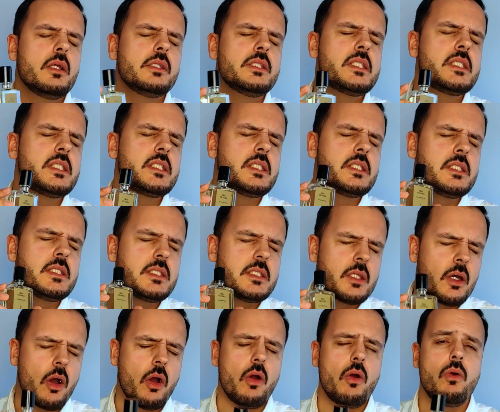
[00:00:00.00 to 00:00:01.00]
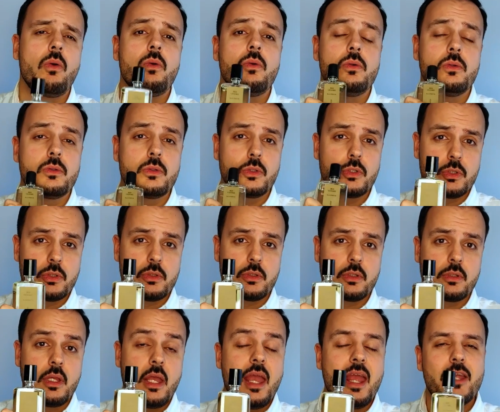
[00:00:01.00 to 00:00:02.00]
So
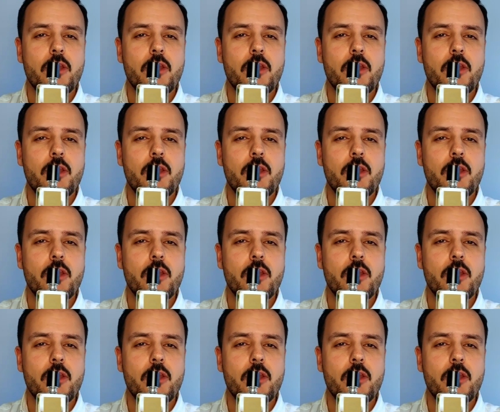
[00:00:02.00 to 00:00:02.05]
good.